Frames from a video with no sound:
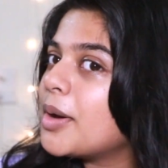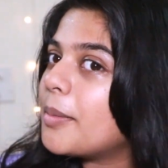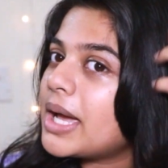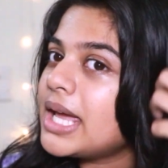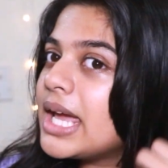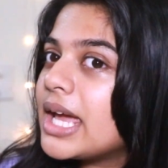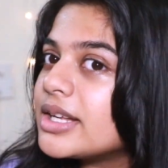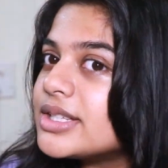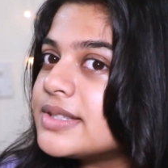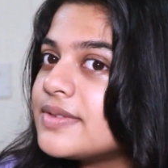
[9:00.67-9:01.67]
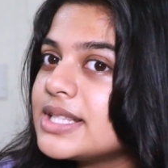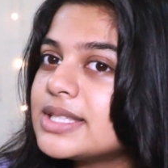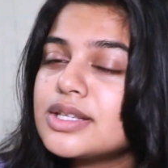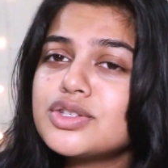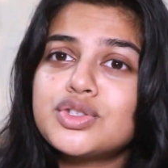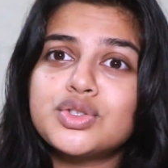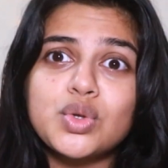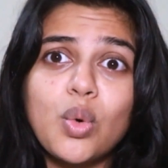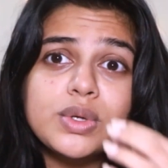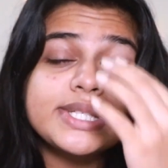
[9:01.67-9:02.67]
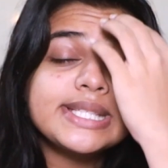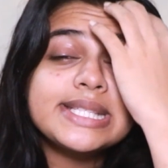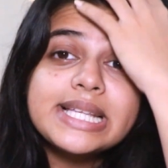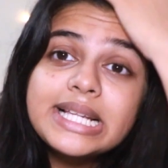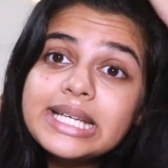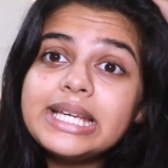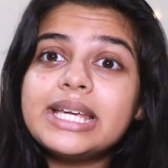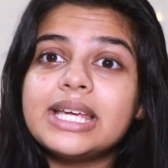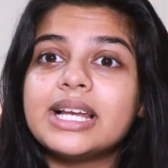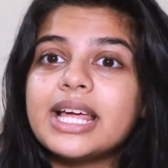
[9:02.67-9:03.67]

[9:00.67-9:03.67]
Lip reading: my hair just feels so silky.